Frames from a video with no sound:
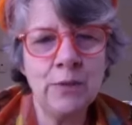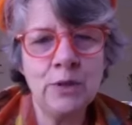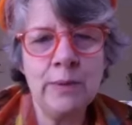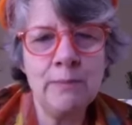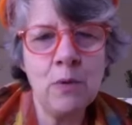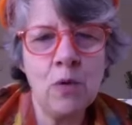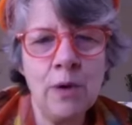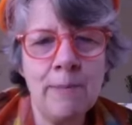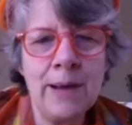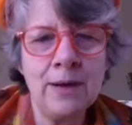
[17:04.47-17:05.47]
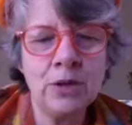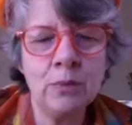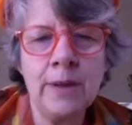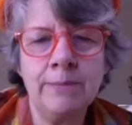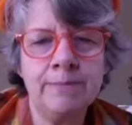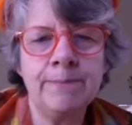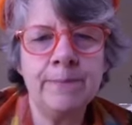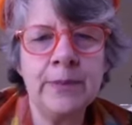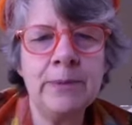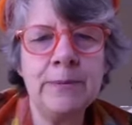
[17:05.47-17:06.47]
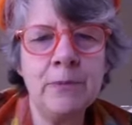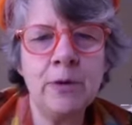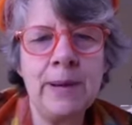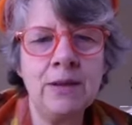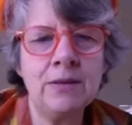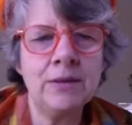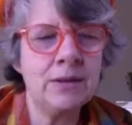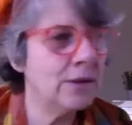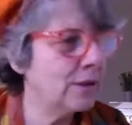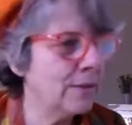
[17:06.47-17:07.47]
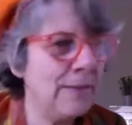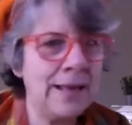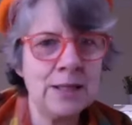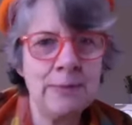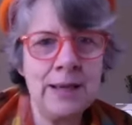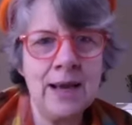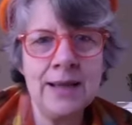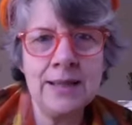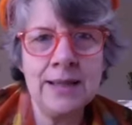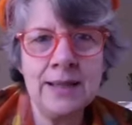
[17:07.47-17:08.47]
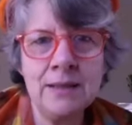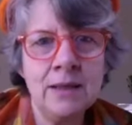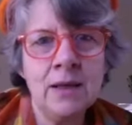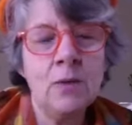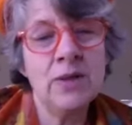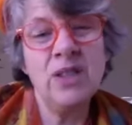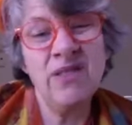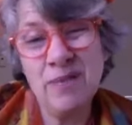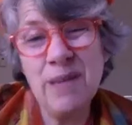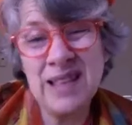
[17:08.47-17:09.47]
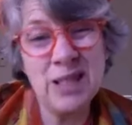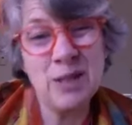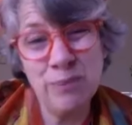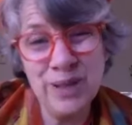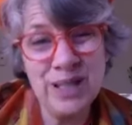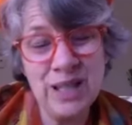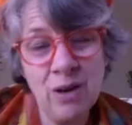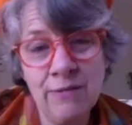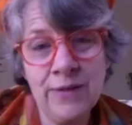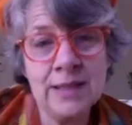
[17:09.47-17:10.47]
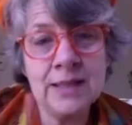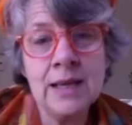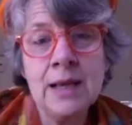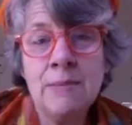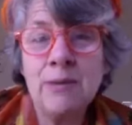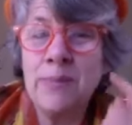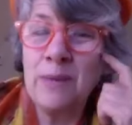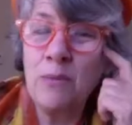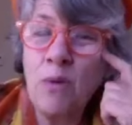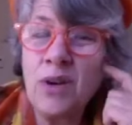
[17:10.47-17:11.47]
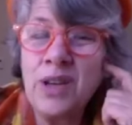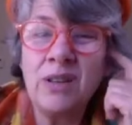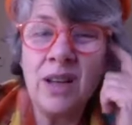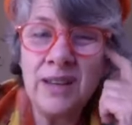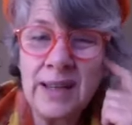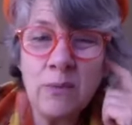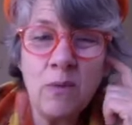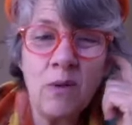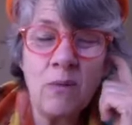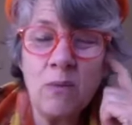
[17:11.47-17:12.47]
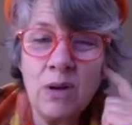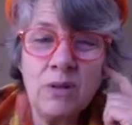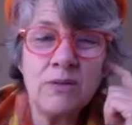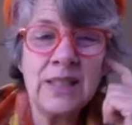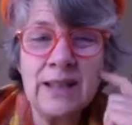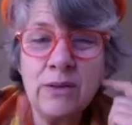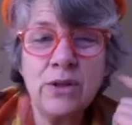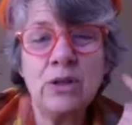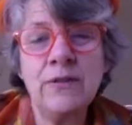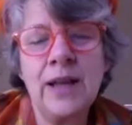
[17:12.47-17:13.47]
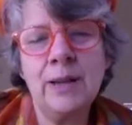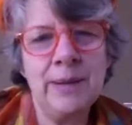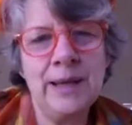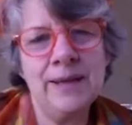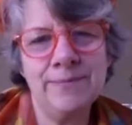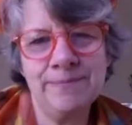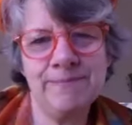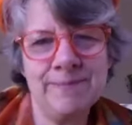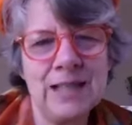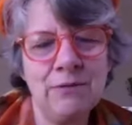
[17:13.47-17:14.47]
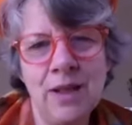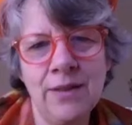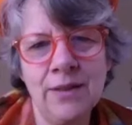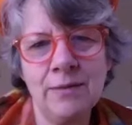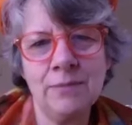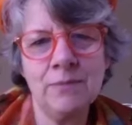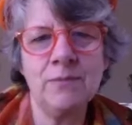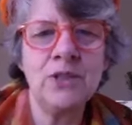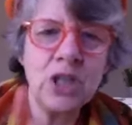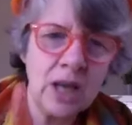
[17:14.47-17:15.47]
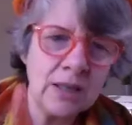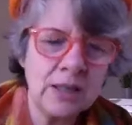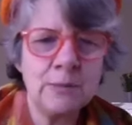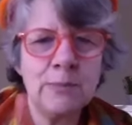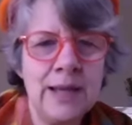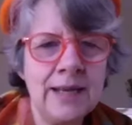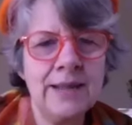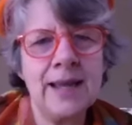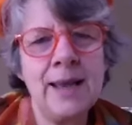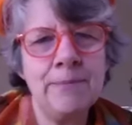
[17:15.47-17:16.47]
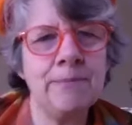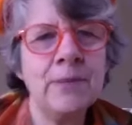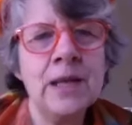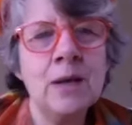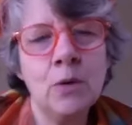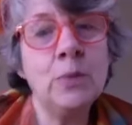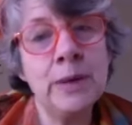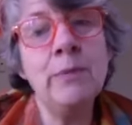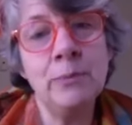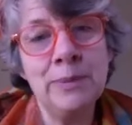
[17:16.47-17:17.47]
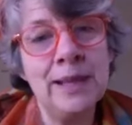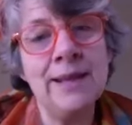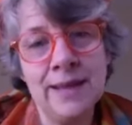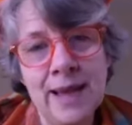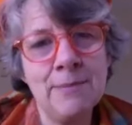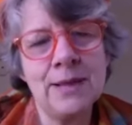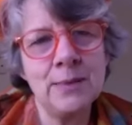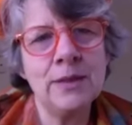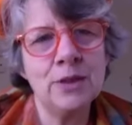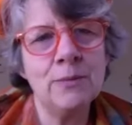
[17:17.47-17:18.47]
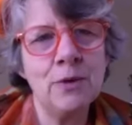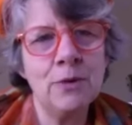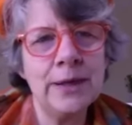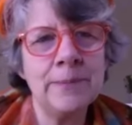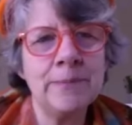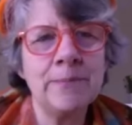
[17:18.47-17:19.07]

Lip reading: which will be more about, well, it'll be more about the maths behind it, which the maths is pretty obvious. It'll be what you're learning, what skills you're developing, rather than just playing the game, which we will play the game as well tomorrow morning.